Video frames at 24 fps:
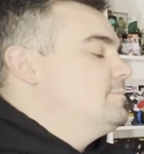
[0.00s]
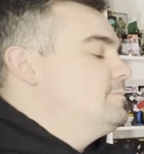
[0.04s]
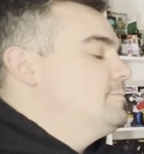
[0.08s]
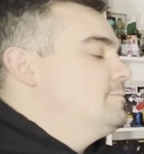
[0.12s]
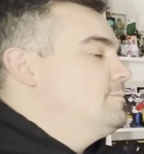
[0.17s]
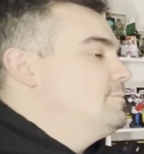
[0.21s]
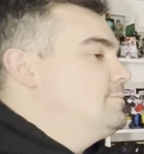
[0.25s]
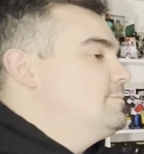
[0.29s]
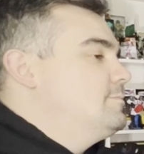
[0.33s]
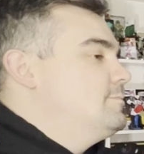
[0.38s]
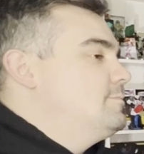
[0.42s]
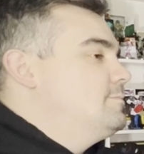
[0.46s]

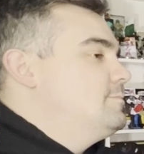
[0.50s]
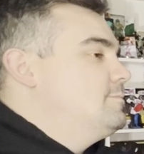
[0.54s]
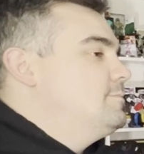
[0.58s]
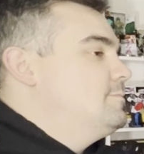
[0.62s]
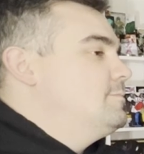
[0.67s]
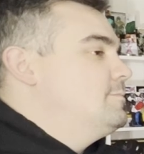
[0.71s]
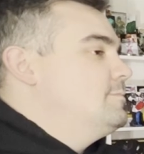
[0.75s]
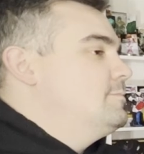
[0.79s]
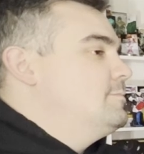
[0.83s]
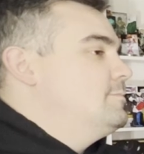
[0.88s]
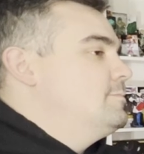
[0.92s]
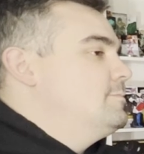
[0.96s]
ever
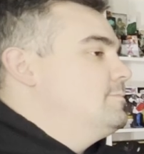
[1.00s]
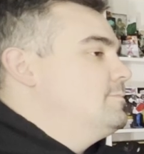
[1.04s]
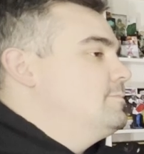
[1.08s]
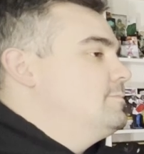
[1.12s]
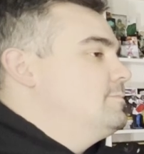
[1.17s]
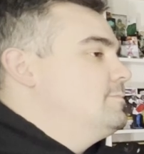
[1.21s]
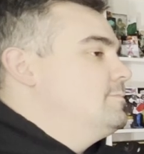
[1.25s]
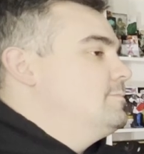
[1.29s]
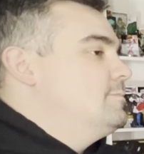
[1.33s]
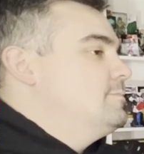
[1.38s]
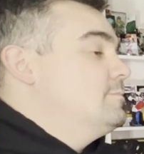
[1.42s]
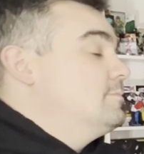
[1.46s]
baseball
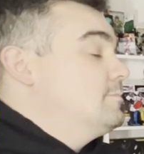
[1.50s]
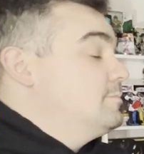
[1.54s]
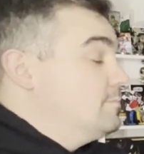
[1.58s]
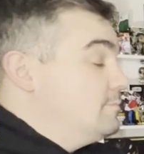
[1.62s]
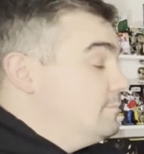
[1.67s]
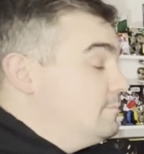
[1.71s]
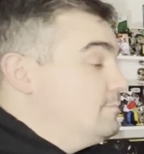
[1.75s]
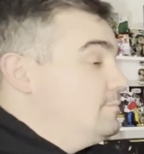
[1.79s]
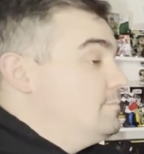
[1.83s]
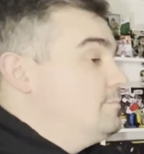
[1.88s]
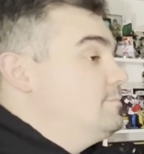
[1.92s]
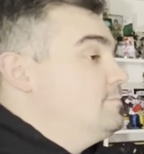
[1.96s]
card
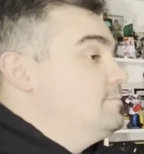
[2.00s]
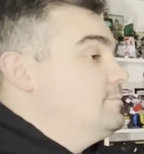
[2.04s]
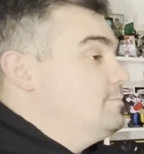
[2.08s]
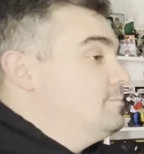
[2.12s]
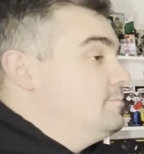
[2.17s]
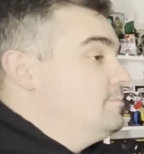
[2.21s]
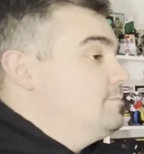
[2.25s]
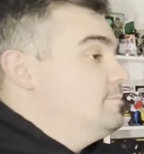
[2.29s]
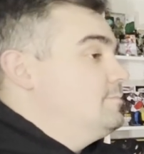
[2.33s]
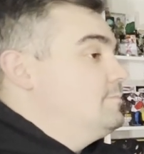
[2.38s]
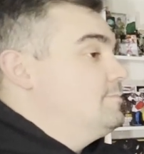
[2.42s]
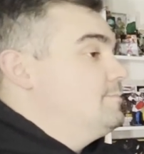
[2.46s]
or
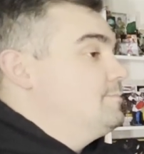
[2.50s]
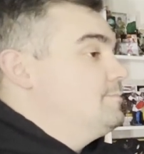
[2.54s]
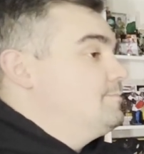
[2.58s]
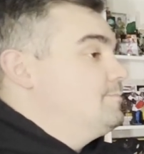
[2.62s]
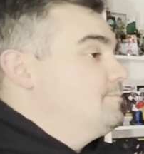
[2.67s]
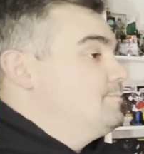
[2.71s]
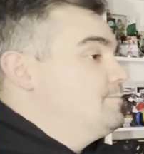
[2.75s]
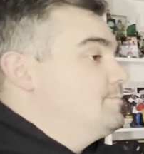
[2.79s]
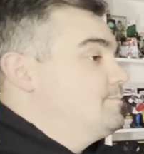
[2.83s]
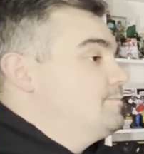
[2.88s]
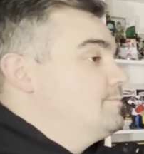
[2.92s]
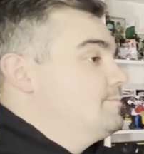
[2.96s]
signed when he was on
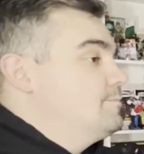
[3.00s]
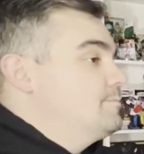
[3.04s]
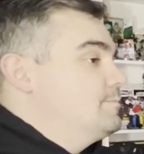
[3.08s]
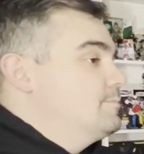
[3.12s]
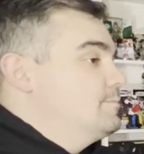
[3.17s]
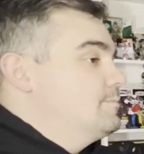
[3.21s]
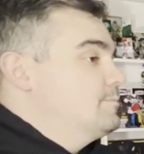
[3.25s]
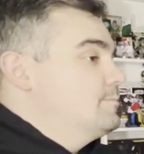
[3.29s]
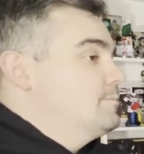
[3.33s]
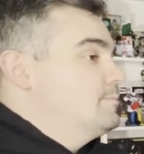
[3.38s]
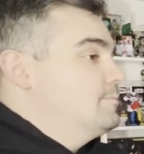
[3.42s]
the Cubs.